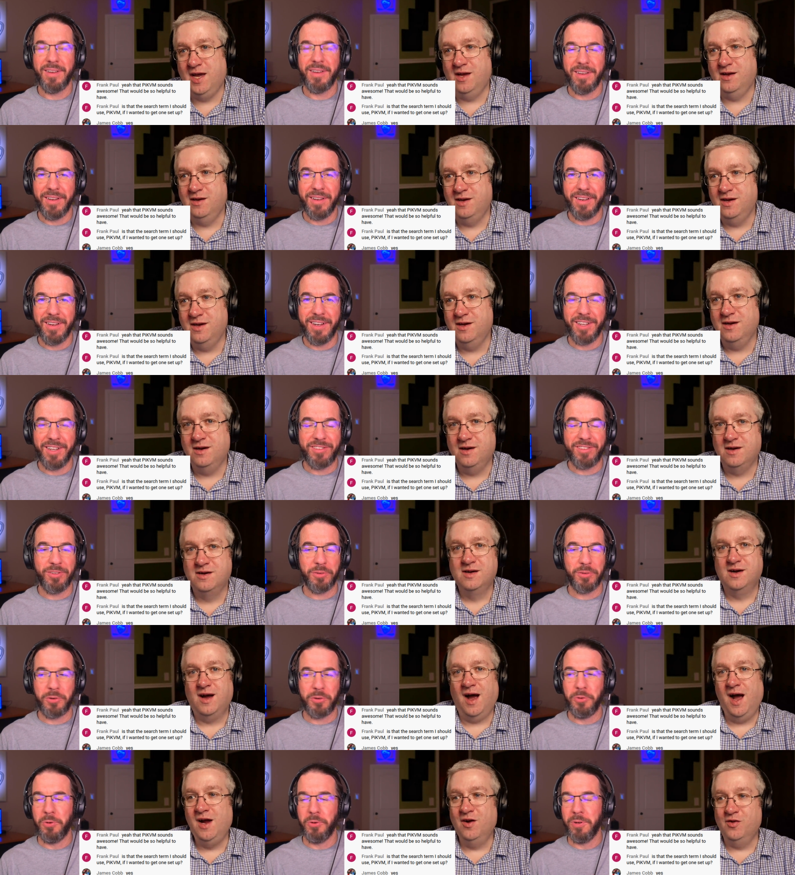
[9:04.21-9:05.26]
Speaker 1: handy. It's so
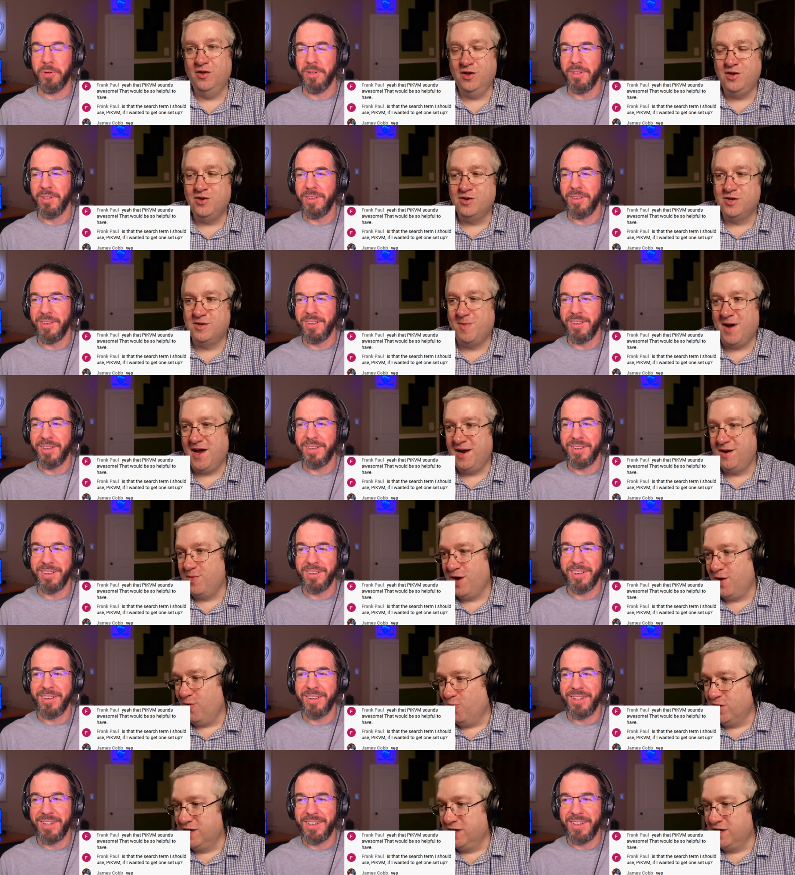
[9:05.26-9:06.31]
cool. I only use mine
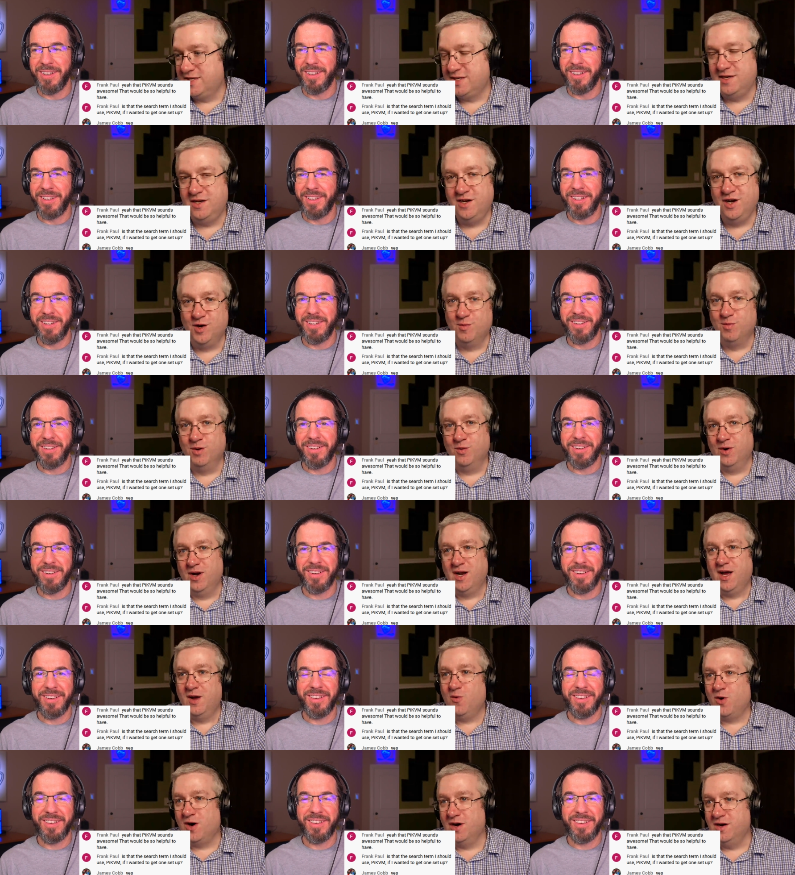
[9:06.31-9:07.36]
about once a year, but when I
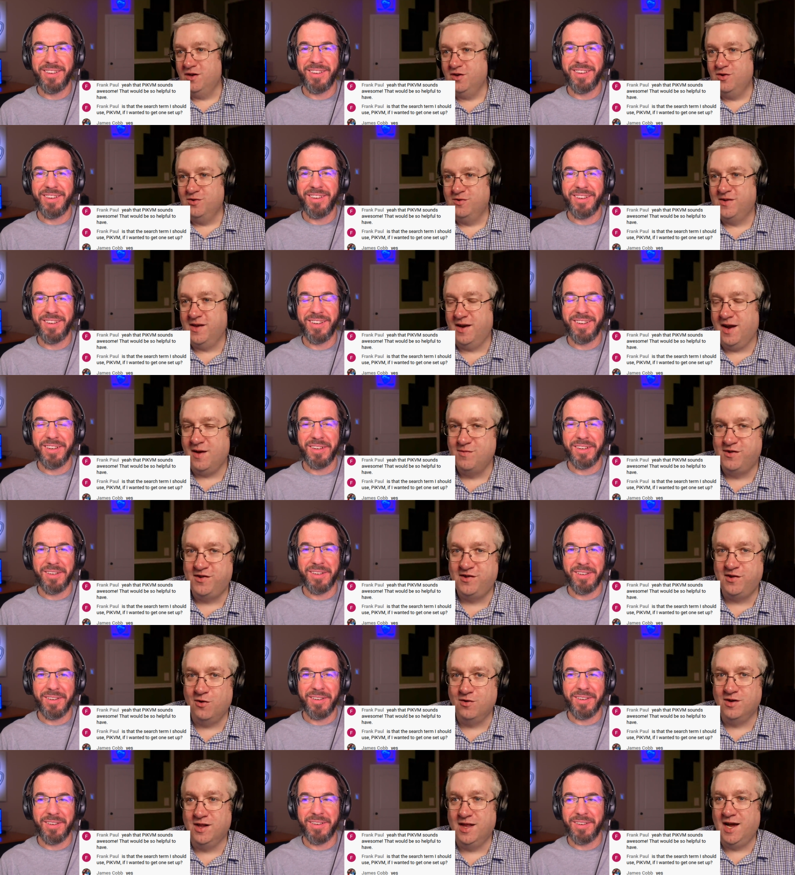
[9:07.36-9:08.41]
want to use it, I'm
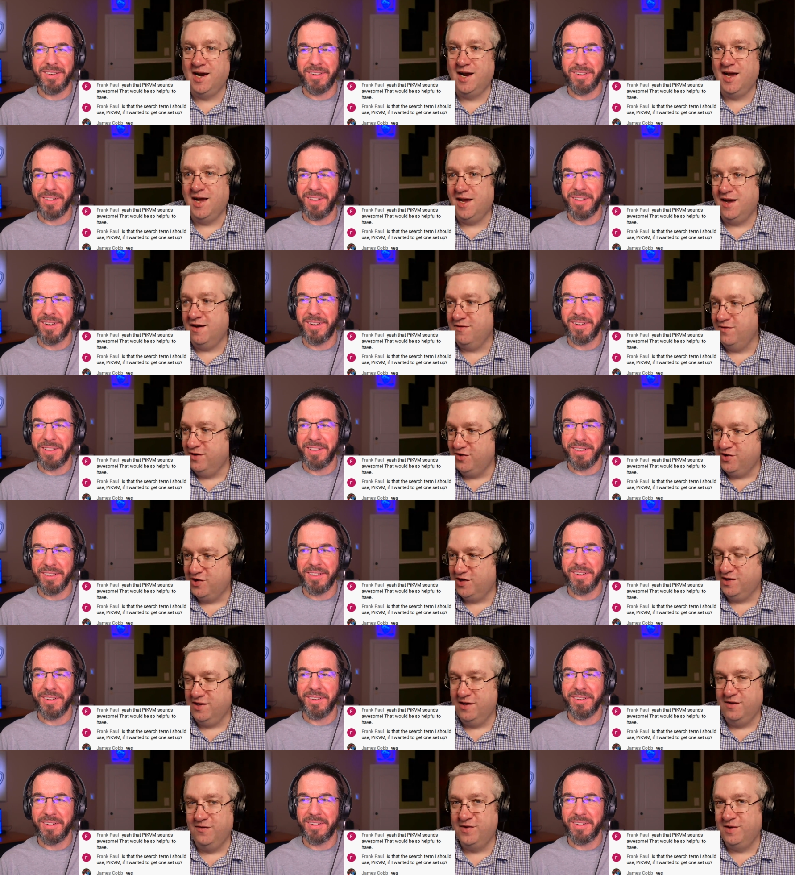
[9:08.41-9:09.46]
so glad I have it. It just
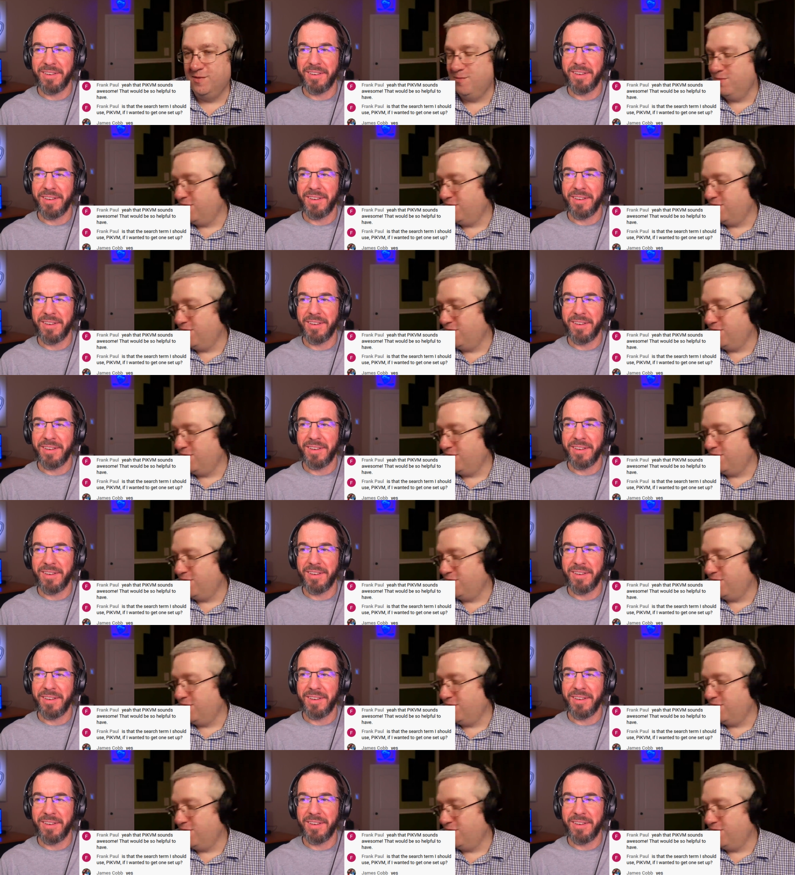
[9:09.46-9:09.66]
lives